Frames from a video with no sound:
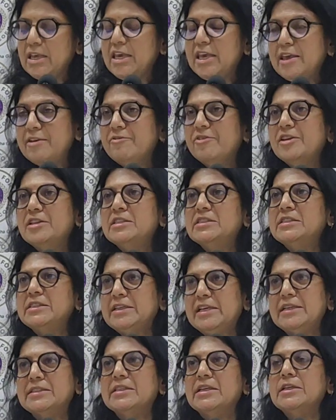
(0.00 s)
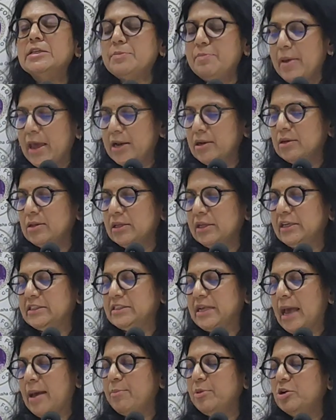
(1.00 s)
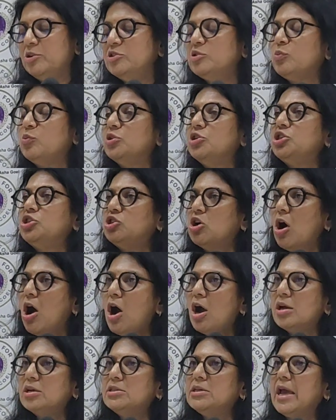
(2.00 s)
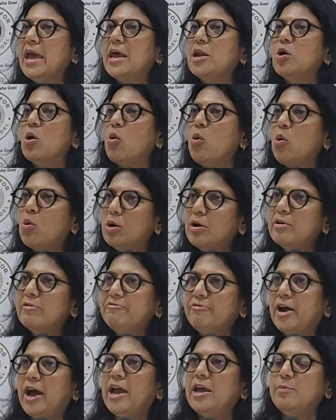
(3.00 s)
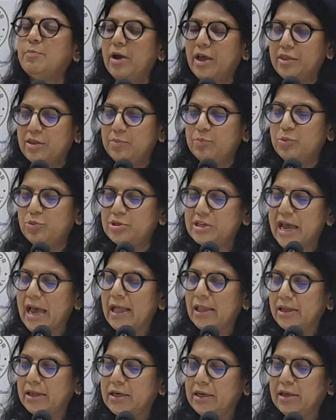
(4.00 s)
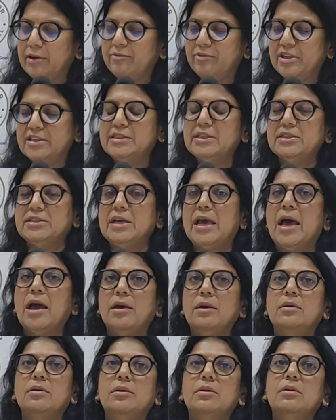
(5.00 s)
Even seasoned medical examiners were shocked and horrified by the brutality of this attack.